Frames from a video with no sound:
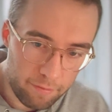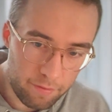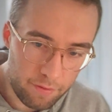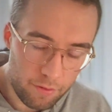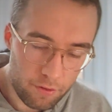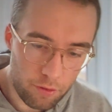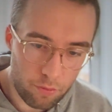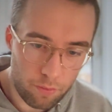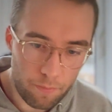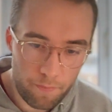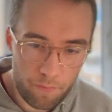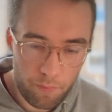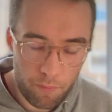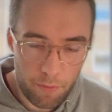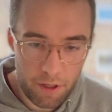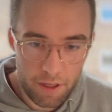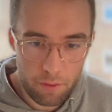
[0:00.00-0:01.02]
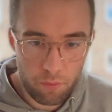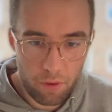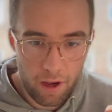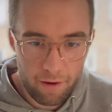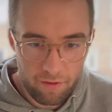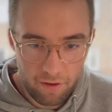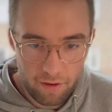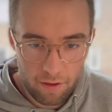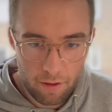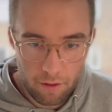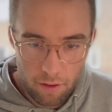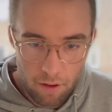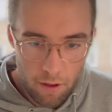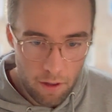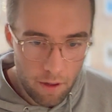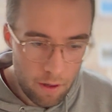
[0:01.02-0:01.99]
So here we have a
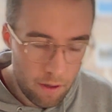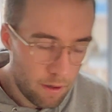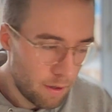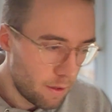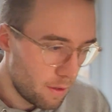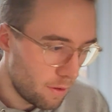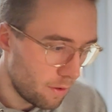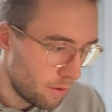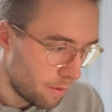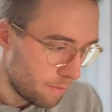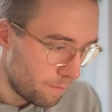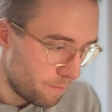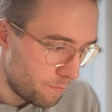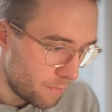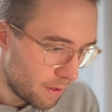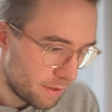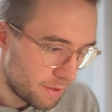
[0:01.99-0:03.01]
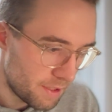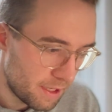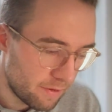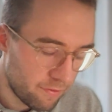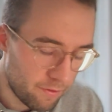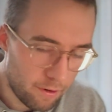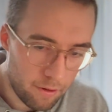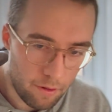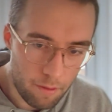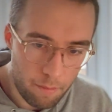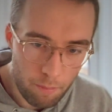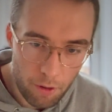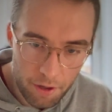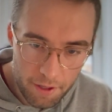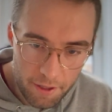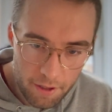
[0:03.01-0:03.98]
seek for
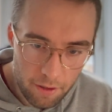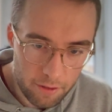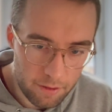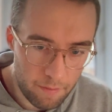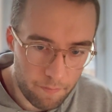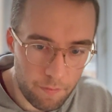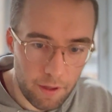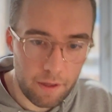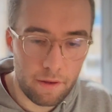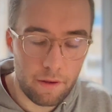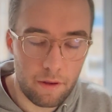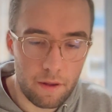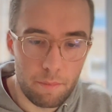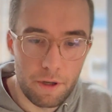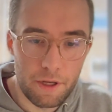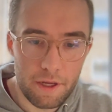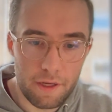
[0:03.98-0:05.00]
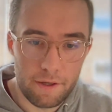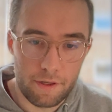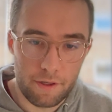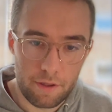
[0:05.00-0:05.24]
money or something immediate,